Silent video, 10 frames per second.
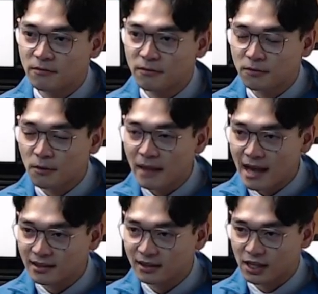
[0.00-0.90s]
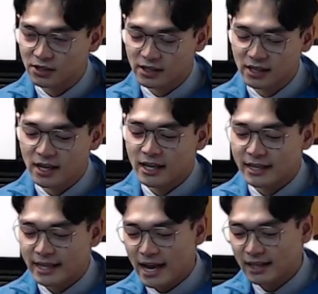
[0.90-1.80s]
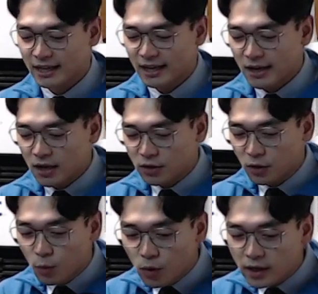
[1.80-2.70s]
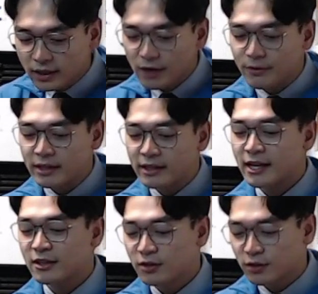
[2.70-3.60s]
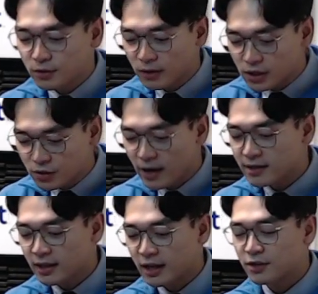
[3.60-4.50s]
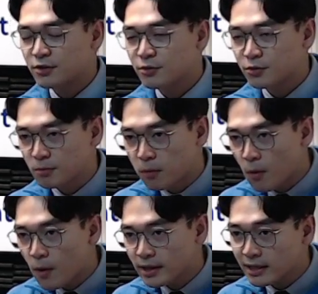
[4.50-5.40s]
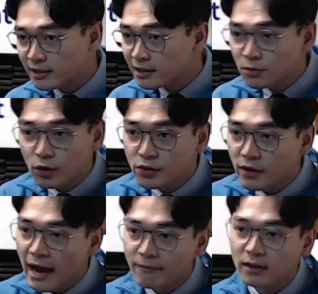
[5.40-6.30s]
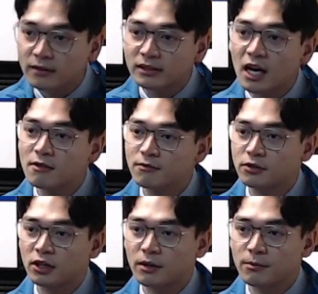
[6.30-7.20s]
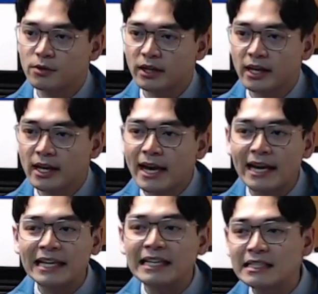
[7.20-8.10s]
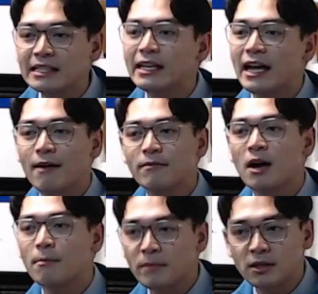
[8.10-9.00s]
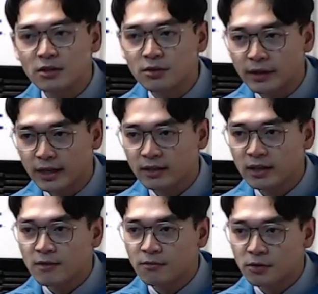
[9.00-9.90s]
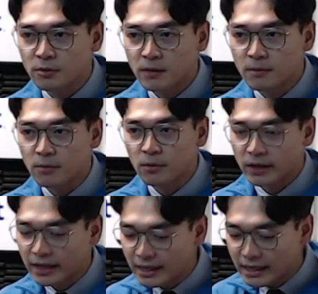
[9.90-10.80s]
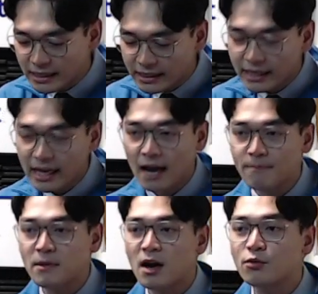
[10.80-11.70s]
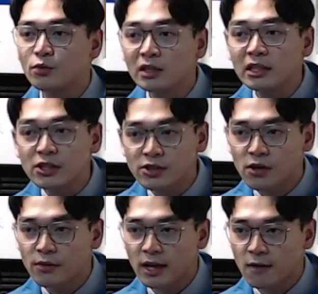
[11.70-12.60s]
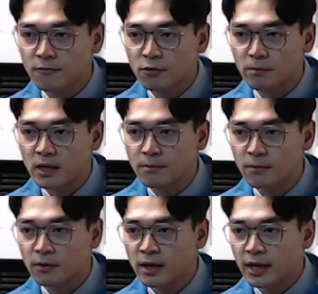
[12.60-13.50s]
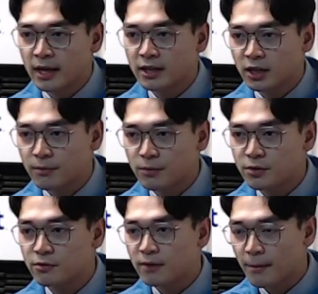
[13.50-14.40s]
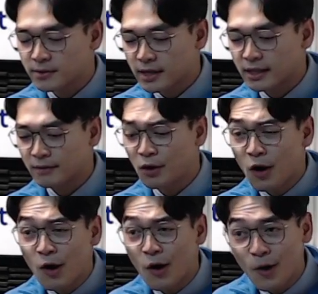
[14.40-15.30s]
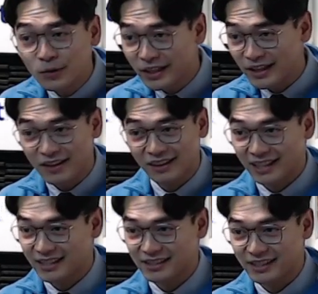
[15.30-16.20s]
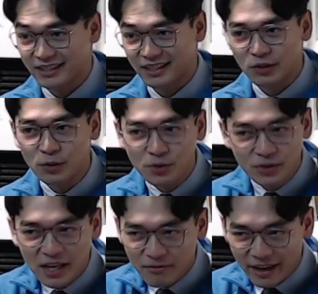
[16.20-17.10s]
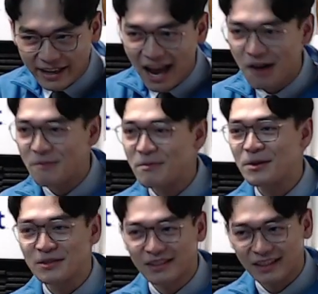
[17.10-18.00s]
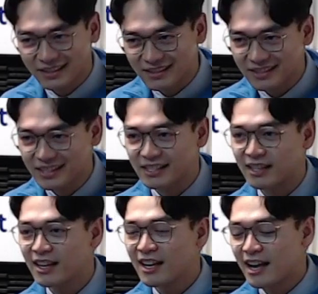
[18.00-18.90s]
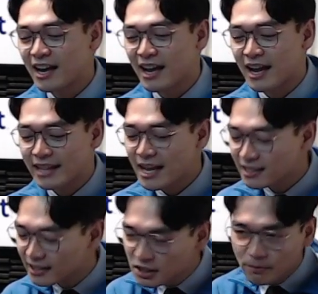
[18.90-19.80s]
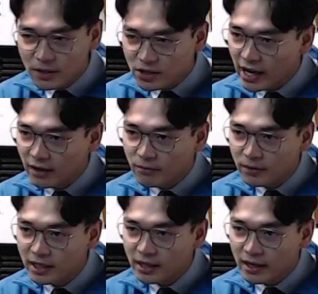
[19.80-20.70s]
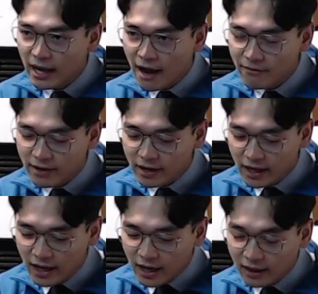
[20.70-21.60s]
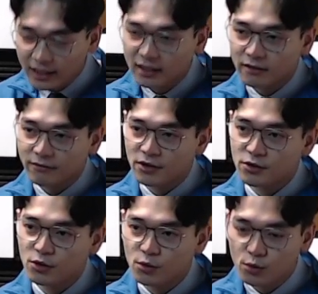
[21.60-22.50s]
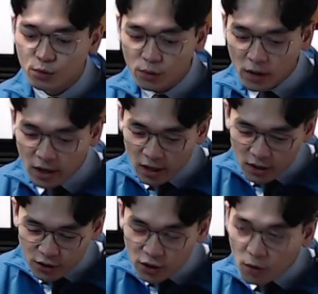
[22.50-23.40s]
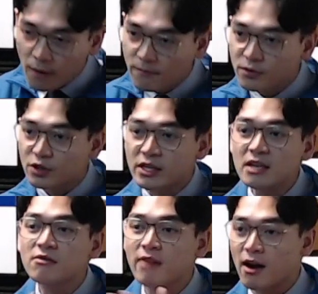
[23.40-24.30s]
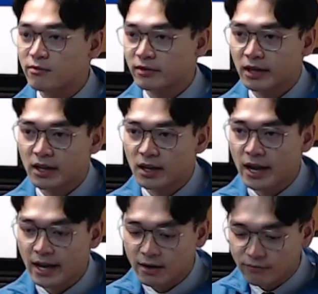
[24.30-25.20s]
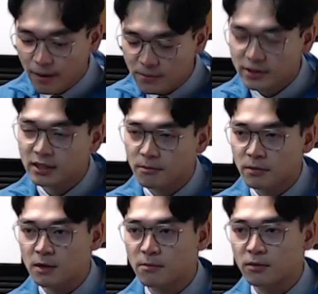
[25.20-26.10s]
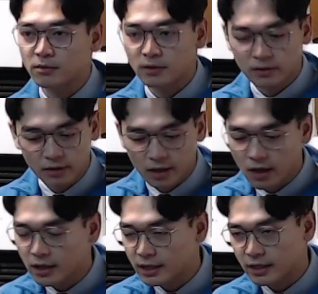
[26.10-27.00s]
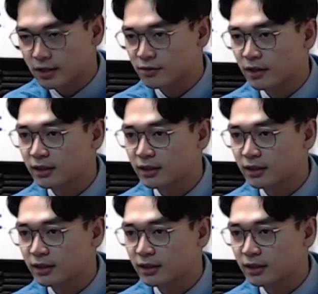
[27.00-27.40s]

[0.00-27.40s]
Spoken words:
from last election that the work that we did to address the issue, to point that this is what you have not done for the community, and he still have not been doing it for the people. He still have not really showing up for people in the community to represent them only on election season. You see him right now because of election season, and that's need to be changed. We need to have a elected official who show up year round and represent the people in the district.